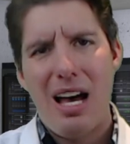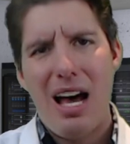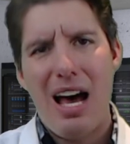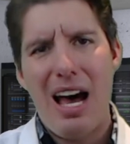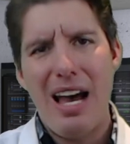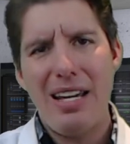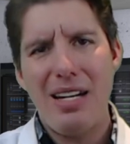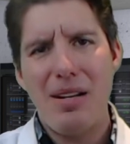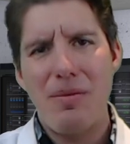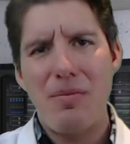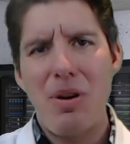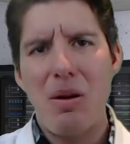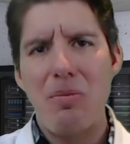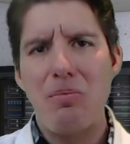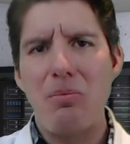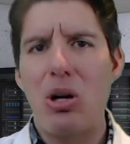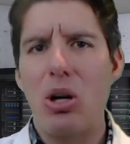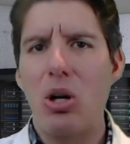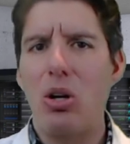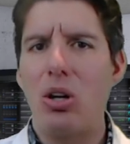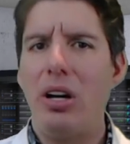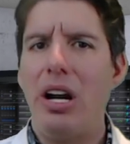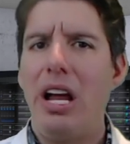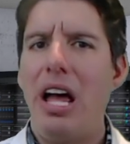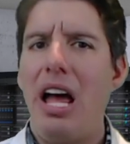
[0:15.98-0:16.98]
Item
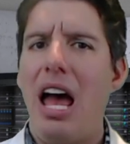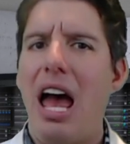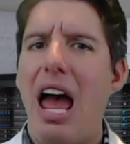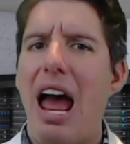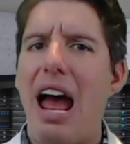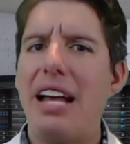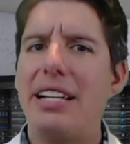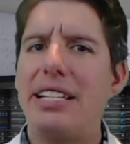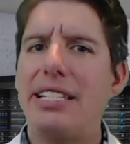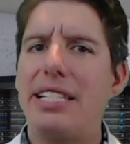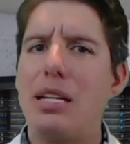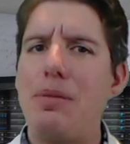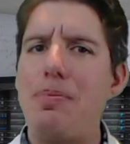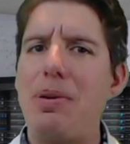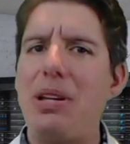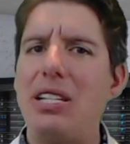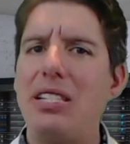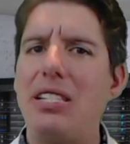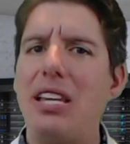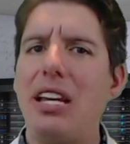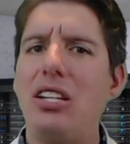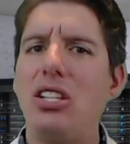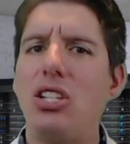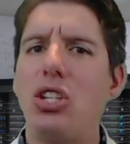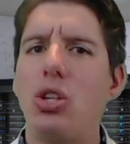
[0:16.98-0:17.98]
number SCP
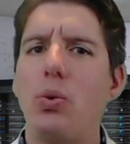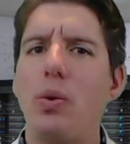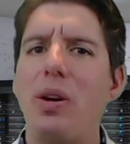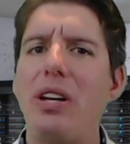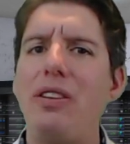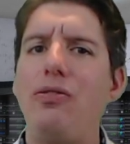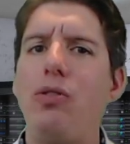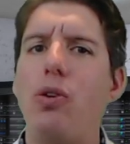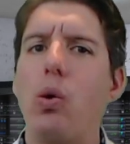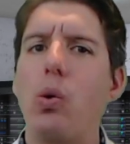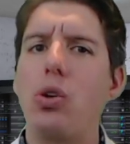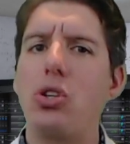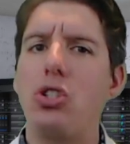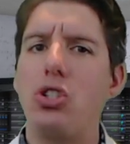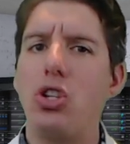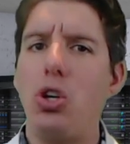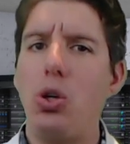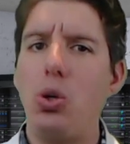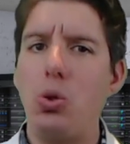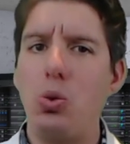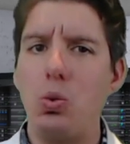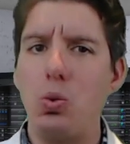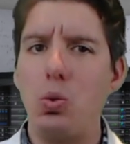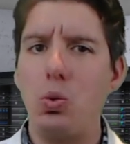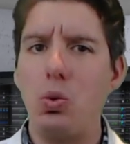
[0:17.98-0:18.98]

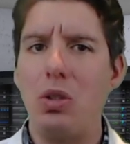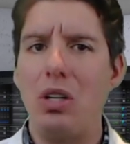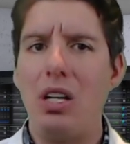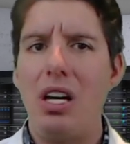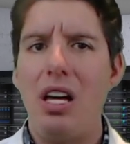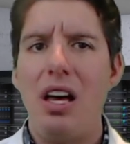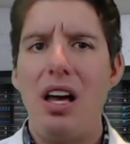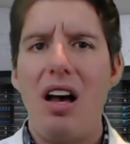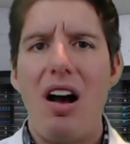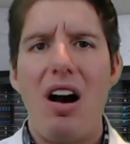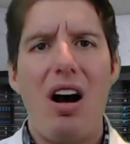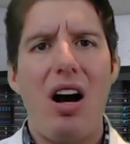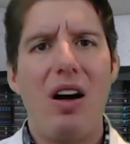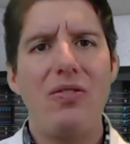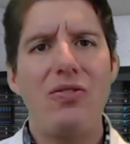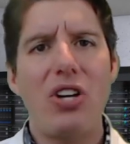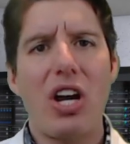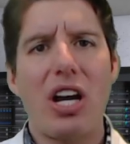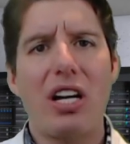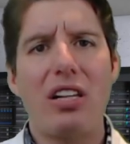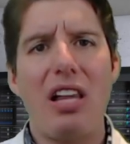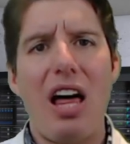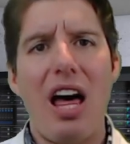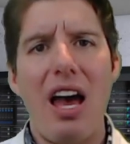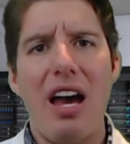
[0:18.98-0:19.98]
6342.
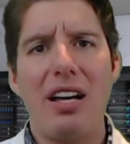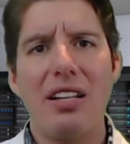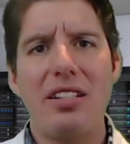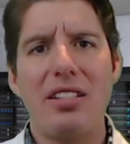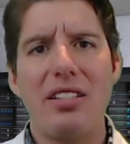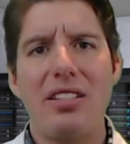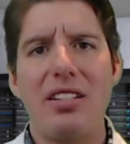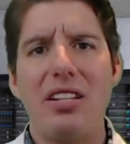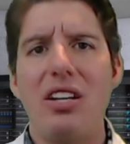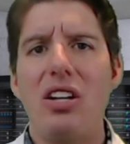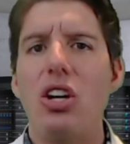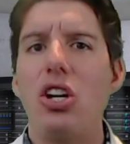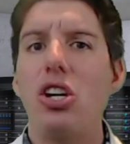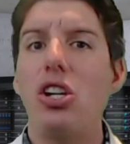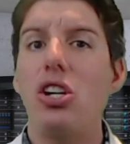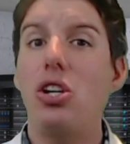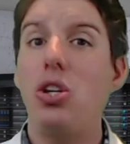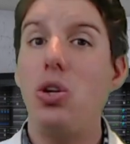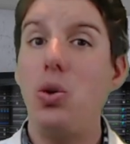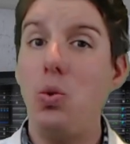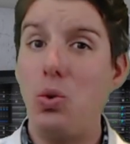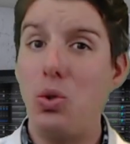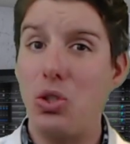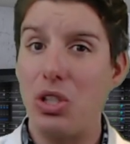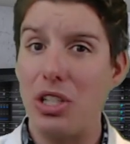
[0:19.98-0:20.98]
Object class
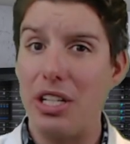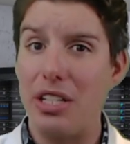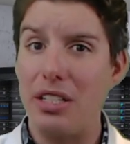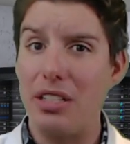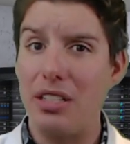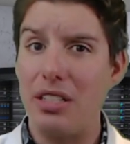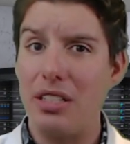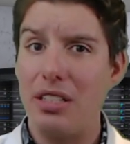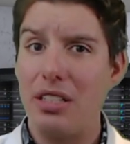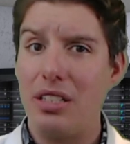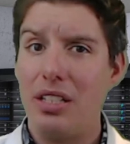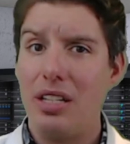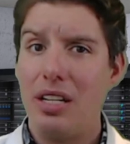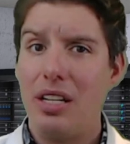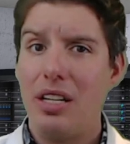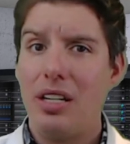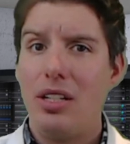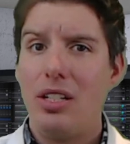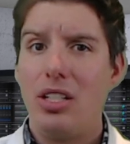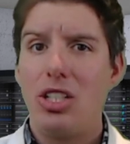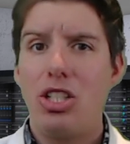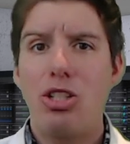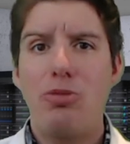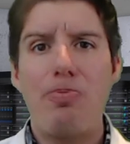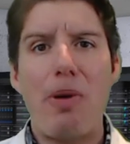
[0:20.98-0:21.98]
Euclid.
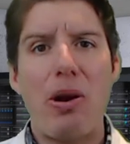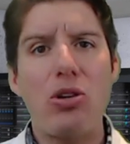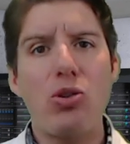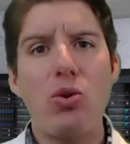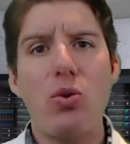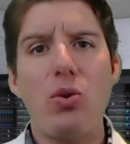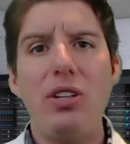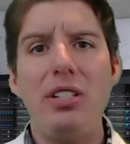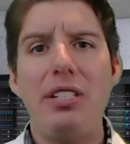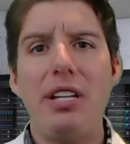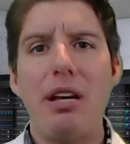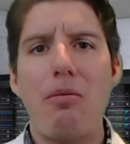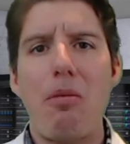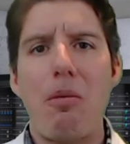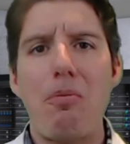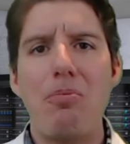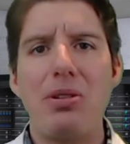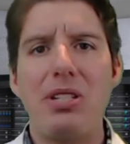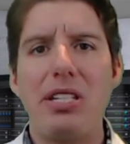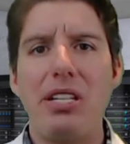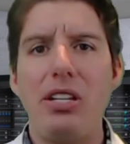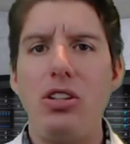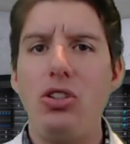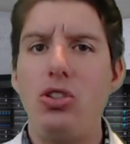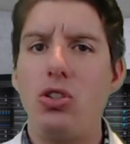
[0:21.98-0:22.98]
Special containment
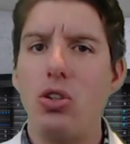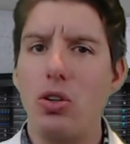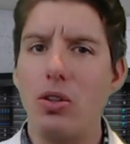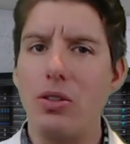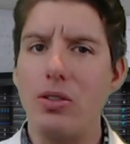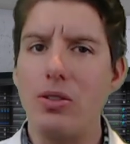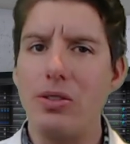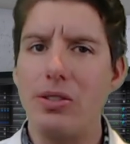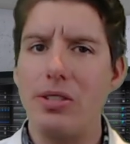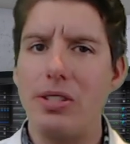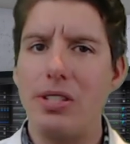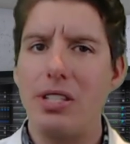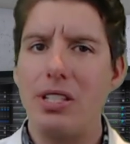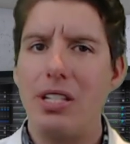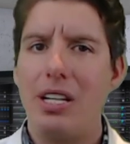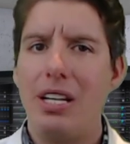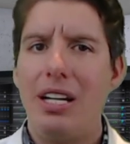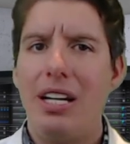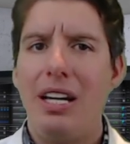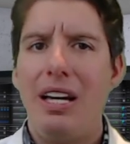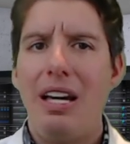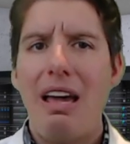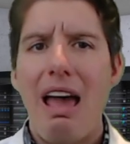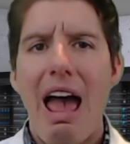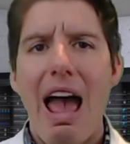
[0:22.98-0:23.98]
procedures.
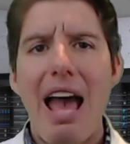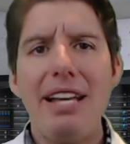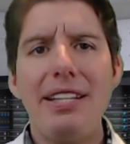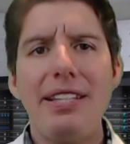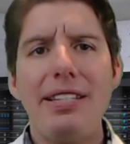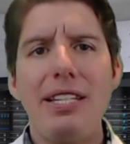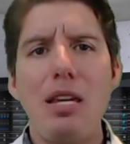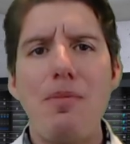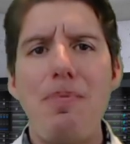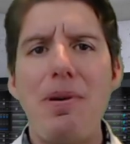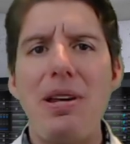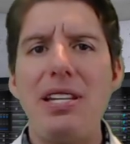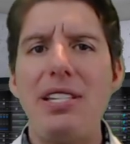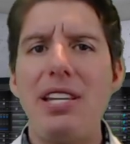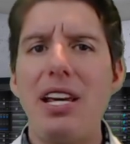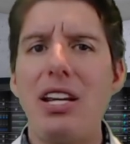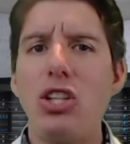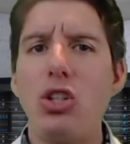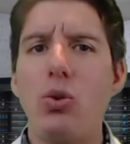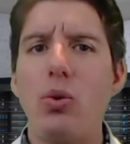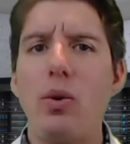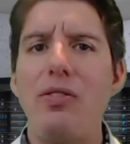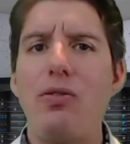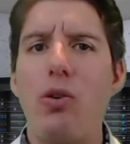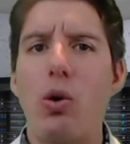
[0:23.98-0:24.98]
SCP
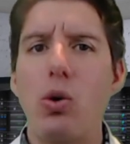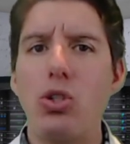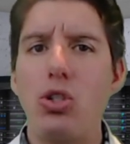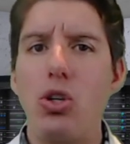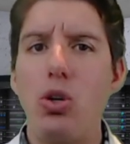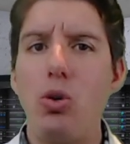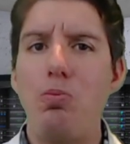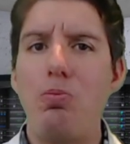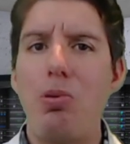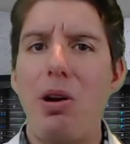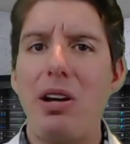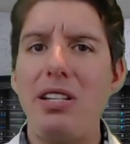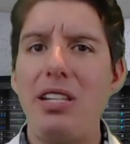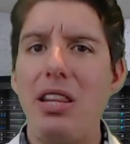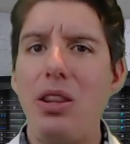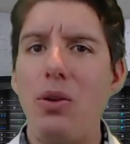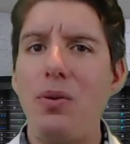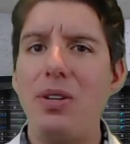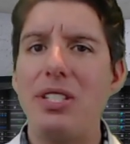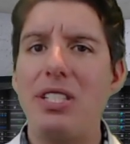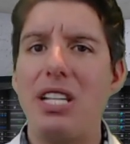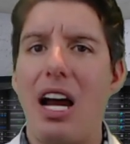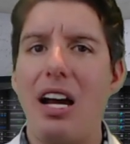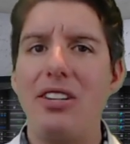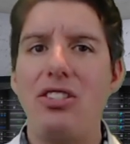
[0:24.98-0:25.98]
6342 presently
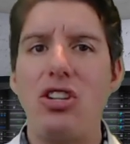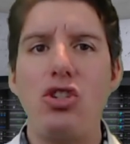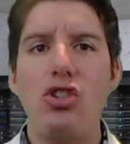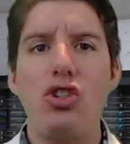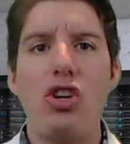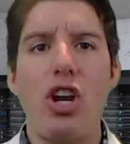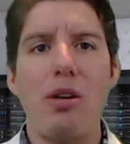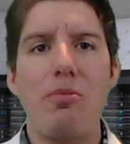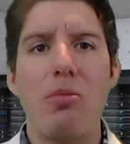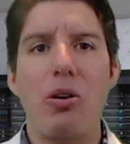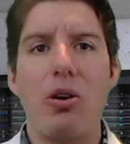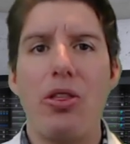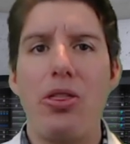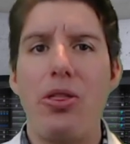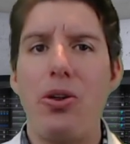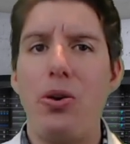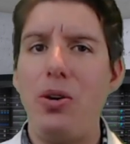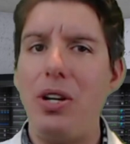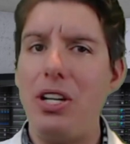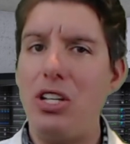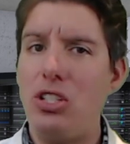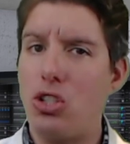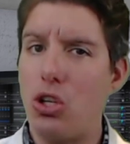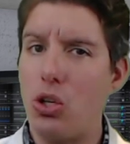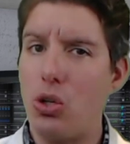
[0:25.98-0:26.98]
resides in Chamber
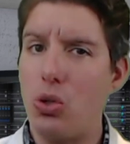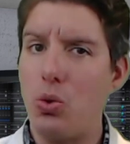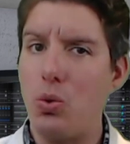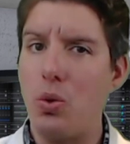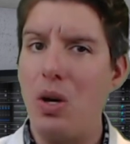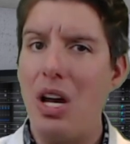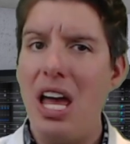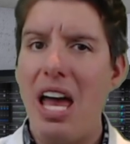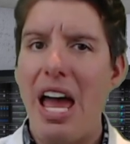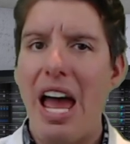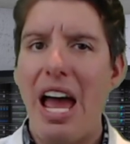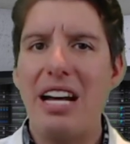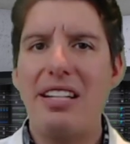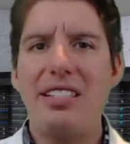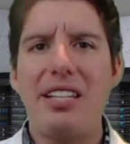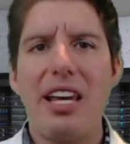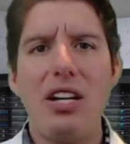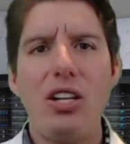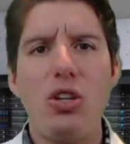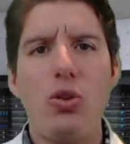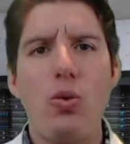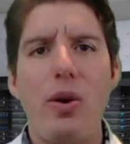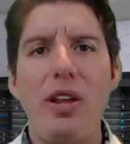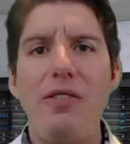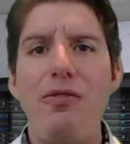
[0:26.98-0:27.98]
32 at
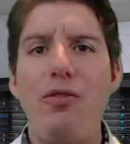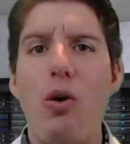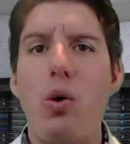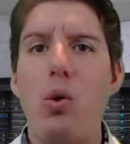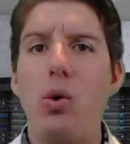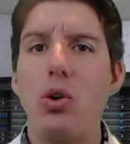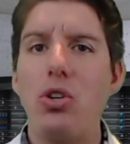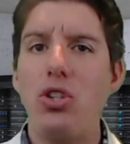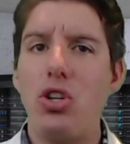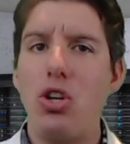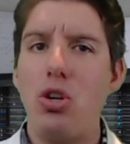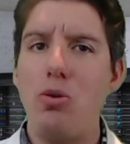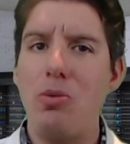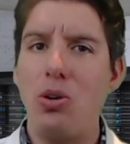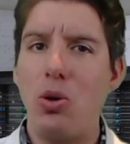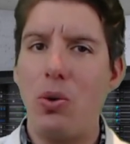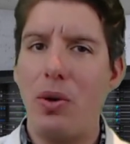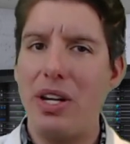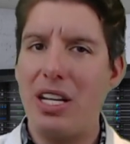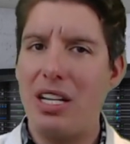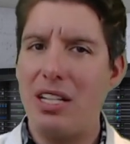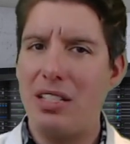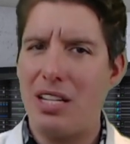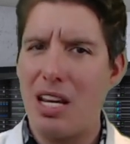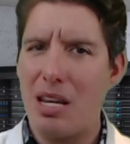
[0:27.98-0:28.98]
Site 24's
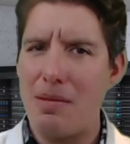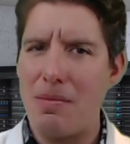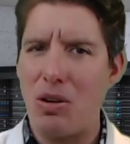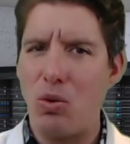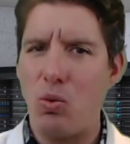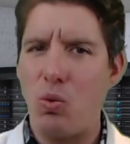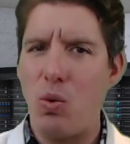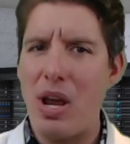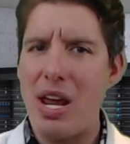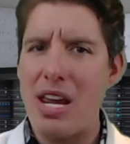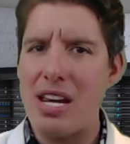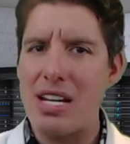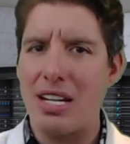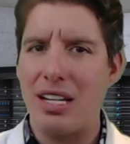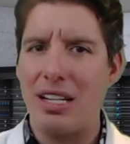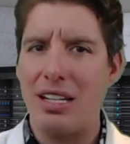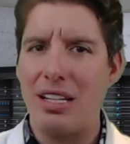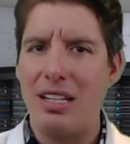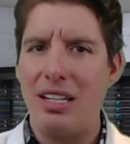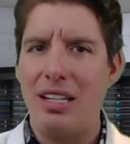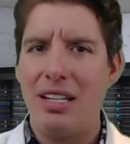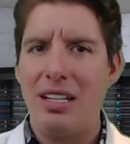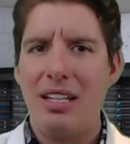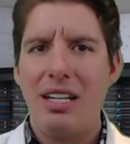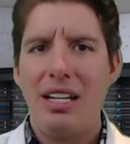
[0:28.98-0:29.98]
Humanoid Containment Wing.